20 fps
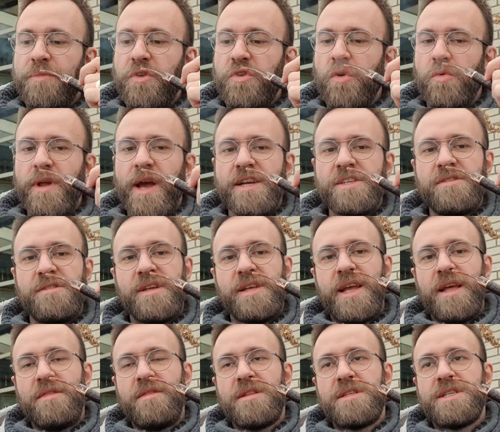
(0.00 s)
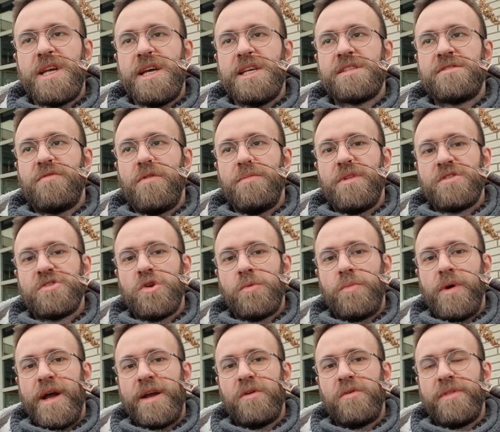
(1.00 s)
You don't actually get the taste from the
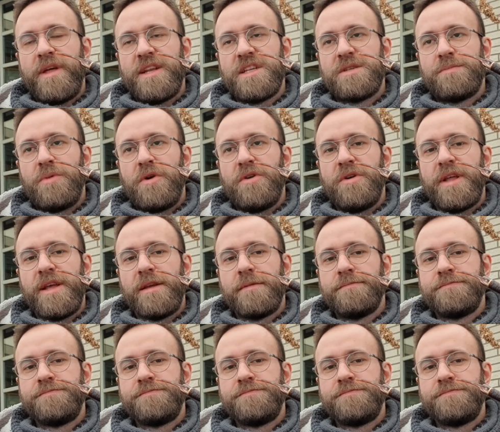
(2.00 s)
tobacco that is burning.